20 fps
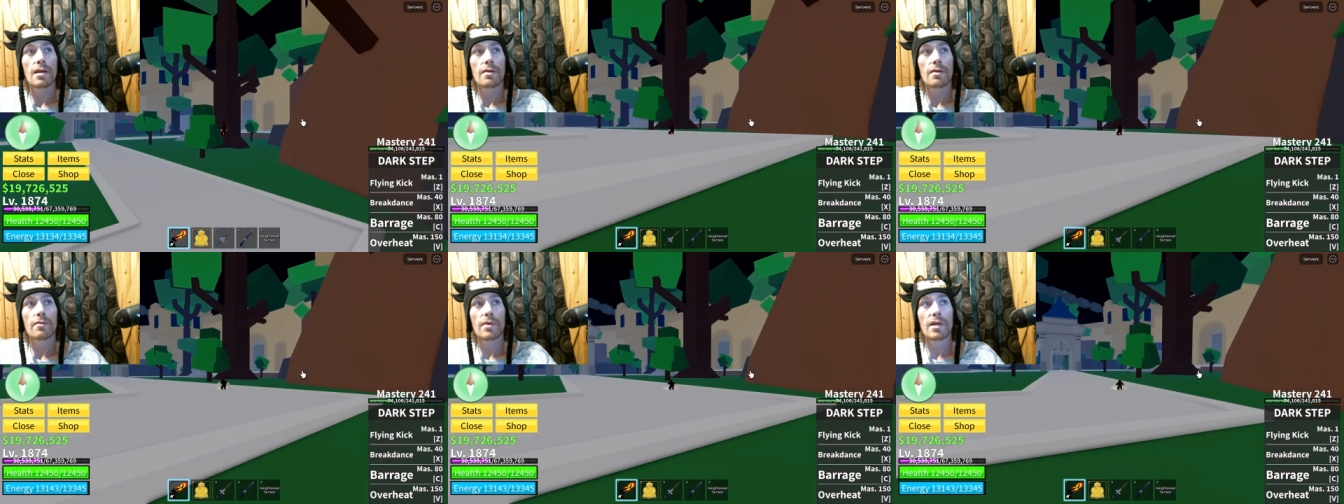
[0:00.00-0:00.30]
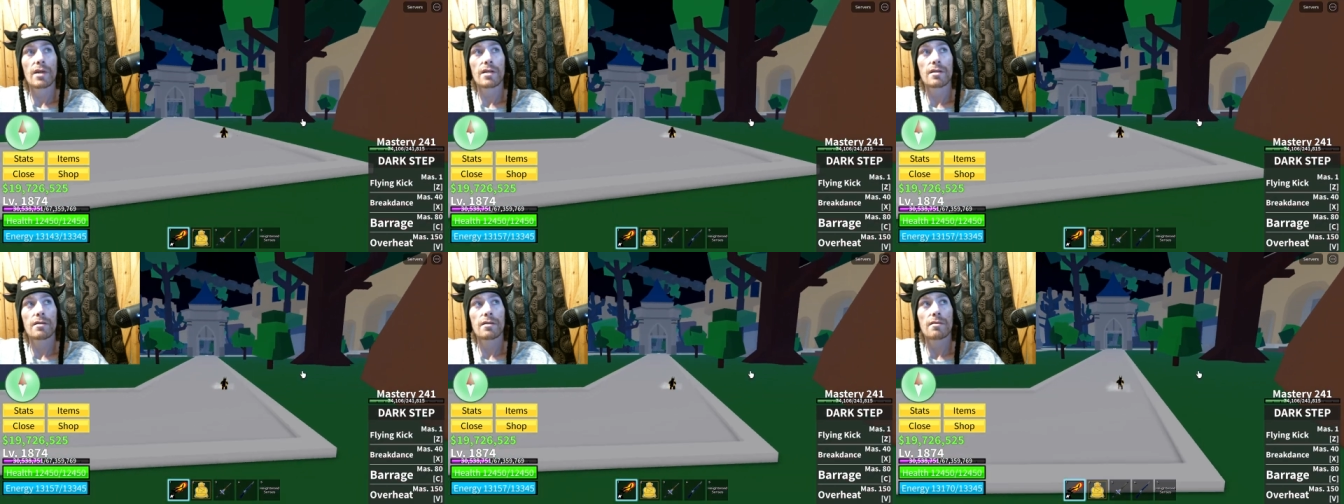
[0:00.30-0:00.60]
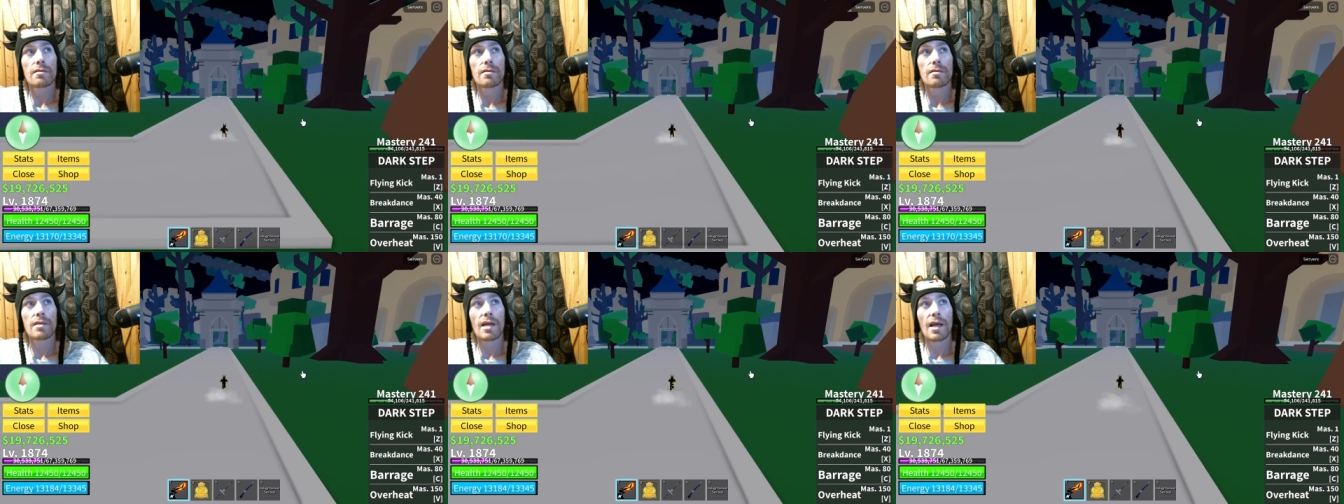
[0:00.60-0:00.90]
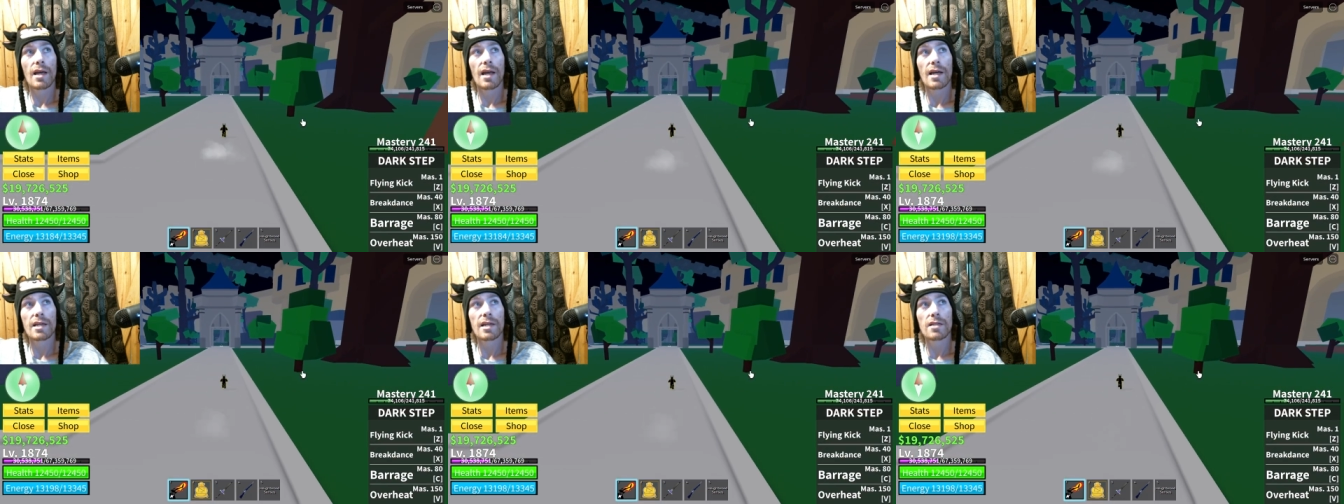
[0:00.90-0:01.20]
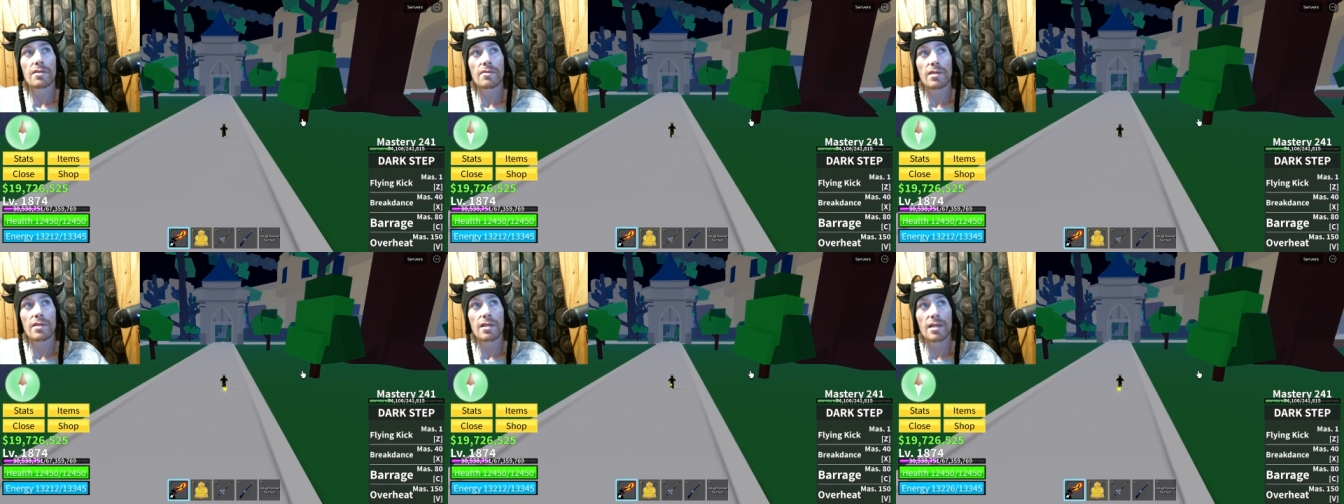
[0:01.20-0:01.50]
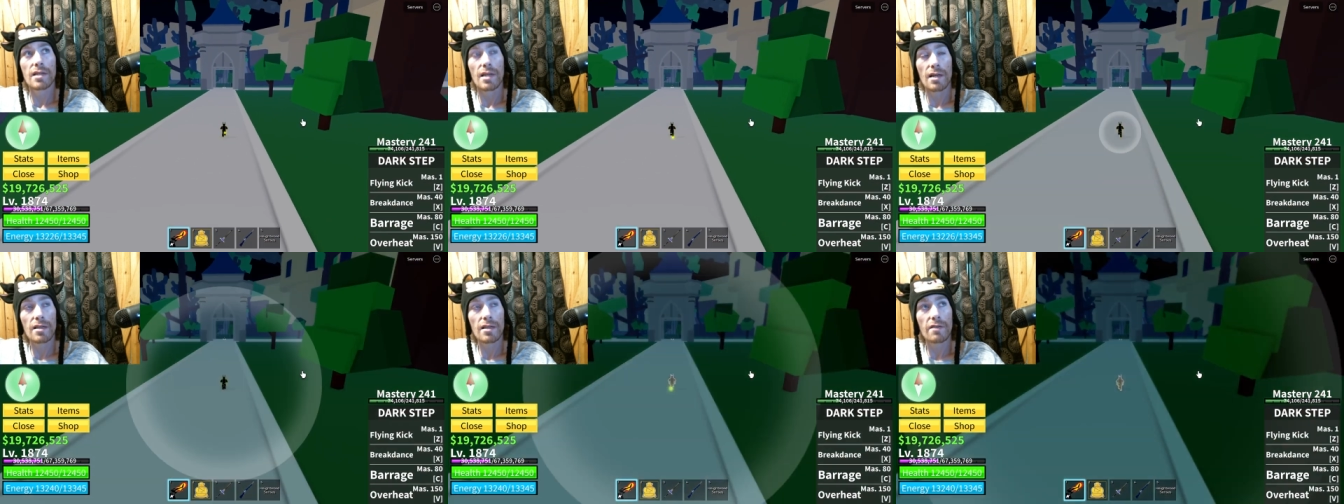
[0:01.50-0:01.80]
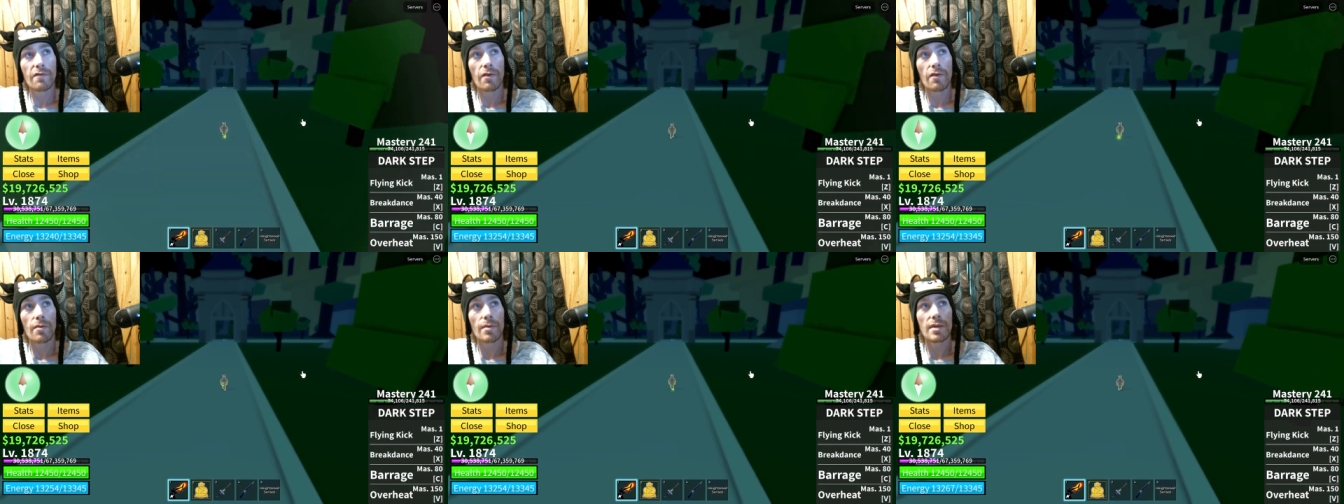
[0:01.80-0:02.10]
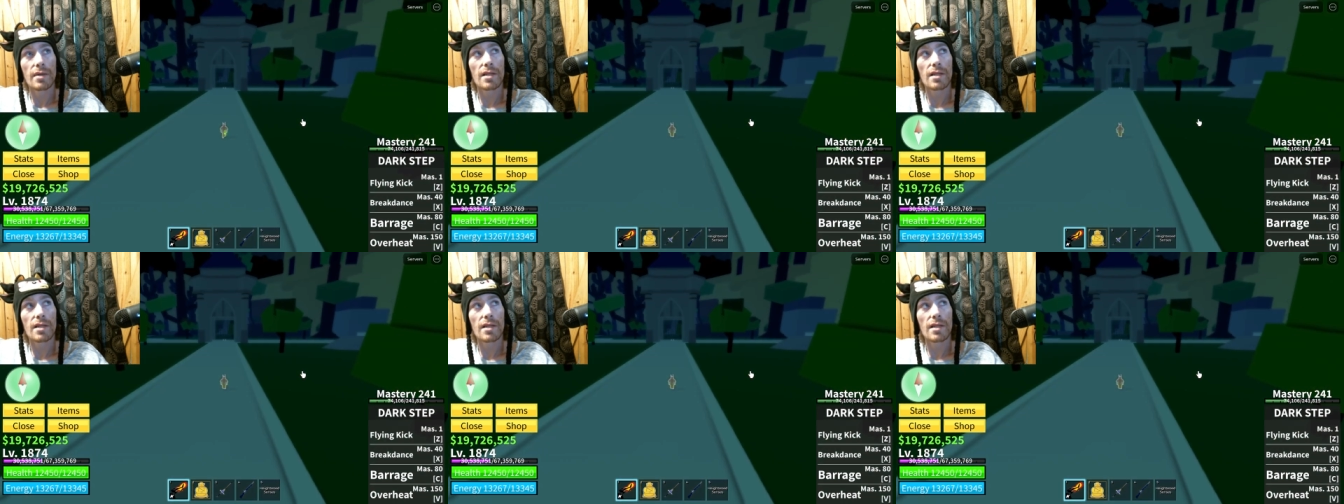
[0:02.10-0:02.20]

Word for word: what that actually does for me.